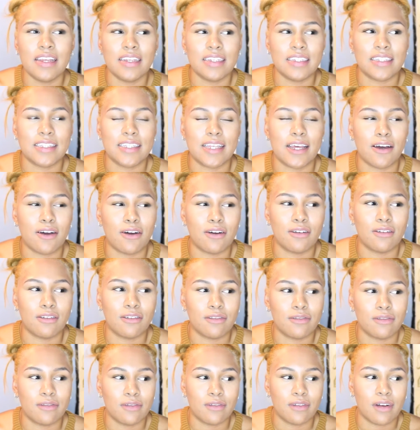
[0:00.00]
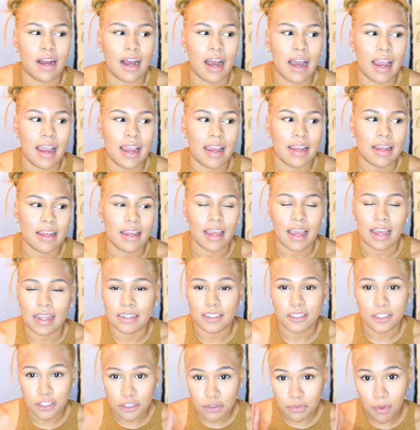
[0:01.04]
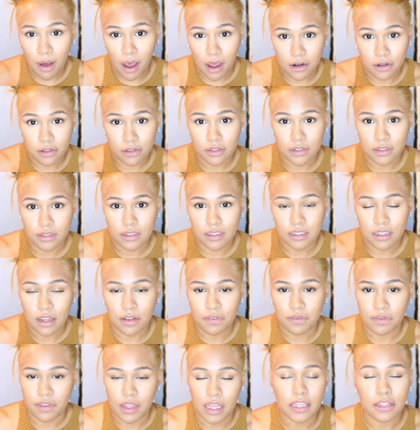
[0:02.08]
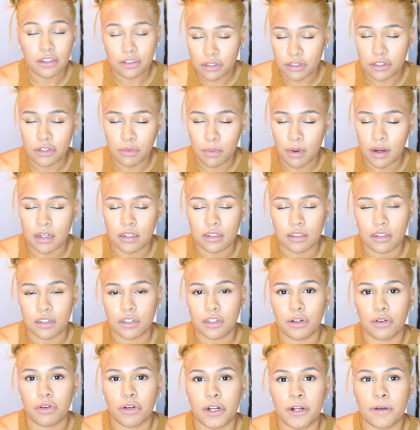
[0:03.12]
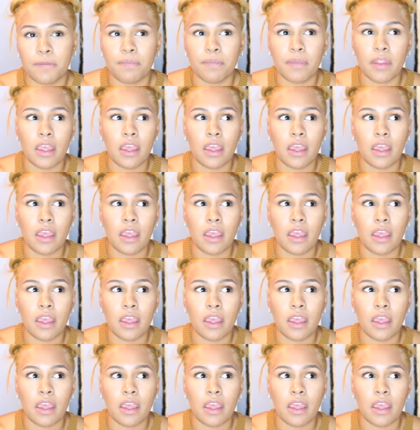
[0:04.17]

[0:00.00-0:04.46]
So I had 2 bottles of, I used 2 bottles of toner.